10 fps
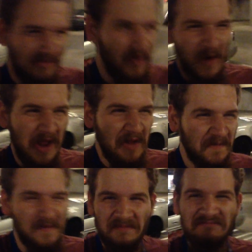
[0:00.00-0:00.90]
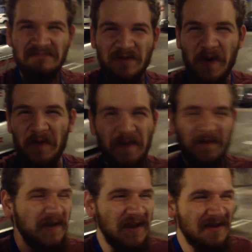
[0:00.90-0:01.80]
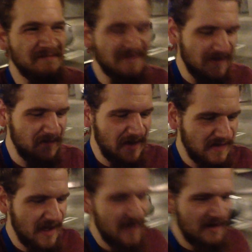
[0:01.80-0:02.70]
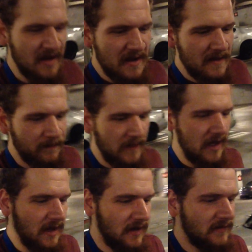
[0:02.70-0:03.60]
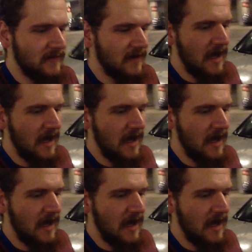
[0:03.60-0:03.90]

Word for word: 12:15, something like that, and